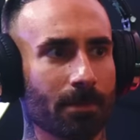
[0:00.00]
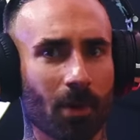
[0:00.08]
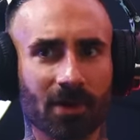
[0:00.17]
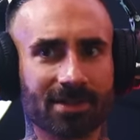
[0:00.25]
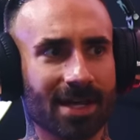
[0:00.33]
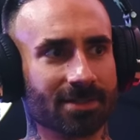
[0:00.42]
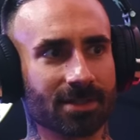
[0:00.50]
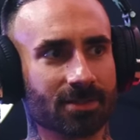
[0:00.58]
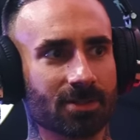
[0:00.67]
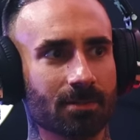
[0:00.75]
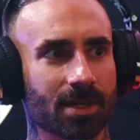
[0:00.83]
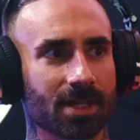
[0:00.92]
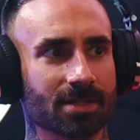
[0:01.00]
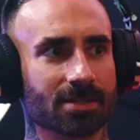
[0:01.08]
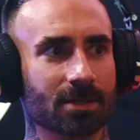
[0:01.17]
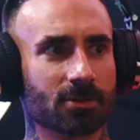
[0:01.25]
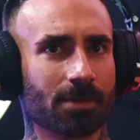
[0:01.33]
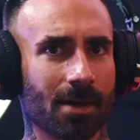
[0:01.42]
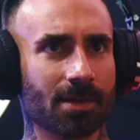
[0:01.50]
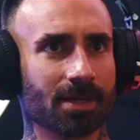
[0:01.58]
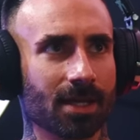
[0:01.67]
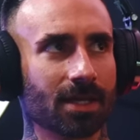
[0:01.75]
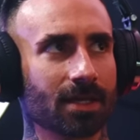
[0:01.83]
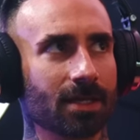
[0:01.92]
boiled it down to like 2 minutes. It was probably
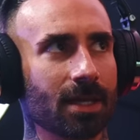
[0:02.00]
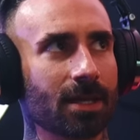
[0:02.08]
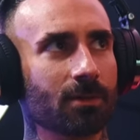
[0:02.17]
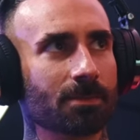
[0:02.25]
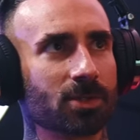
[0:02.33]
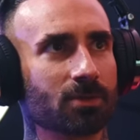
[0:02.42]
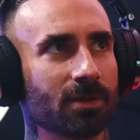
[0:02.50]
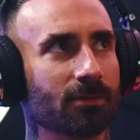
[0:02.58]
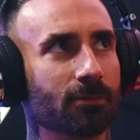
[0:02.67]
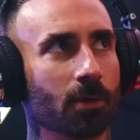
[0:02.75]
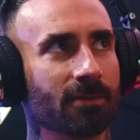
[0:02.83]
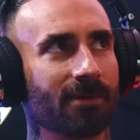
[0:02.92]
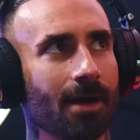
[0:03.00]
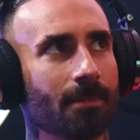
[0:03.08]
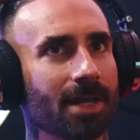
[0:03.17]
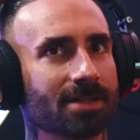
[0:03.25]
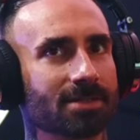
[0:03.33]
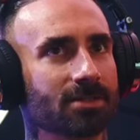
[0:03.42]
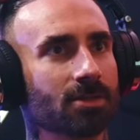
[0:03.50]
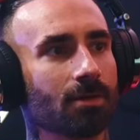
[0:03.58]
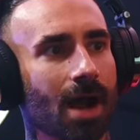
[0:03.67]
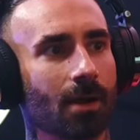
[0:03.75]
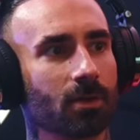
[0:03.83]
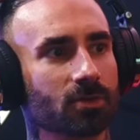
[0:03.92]
like anywhere between 45 minutes and 2
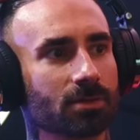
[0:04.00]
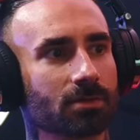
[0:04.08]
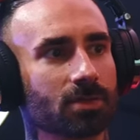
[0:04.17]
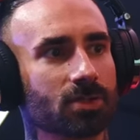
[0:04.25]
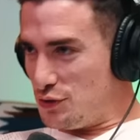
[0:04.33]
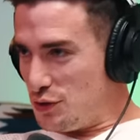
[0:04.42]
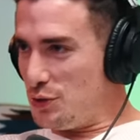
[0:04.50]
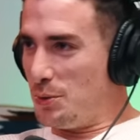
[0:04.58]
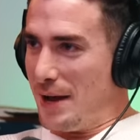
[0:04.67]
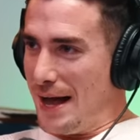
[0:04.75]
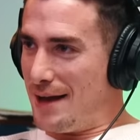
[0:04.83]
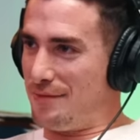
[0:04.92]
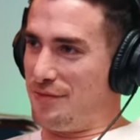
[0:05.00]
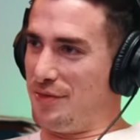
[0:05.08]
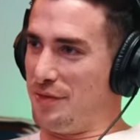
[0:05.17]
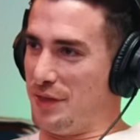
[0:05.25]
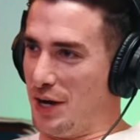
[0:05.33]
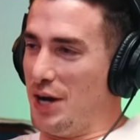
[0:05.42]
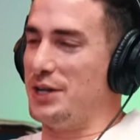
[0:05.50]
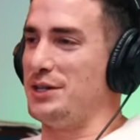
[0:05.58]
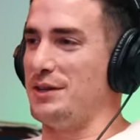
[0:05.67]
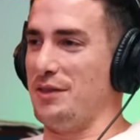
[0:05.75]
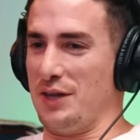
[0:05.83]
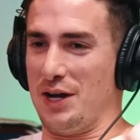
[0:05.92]
hours we would Do you have the
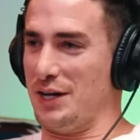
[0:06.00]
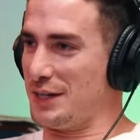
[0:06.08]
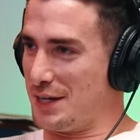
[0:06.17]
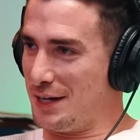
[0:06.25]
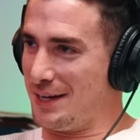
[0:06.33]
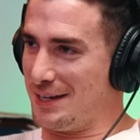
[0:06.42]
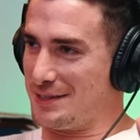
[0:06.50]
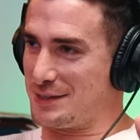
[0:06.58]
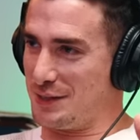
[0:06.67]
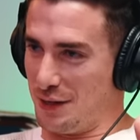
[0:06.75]
uncuts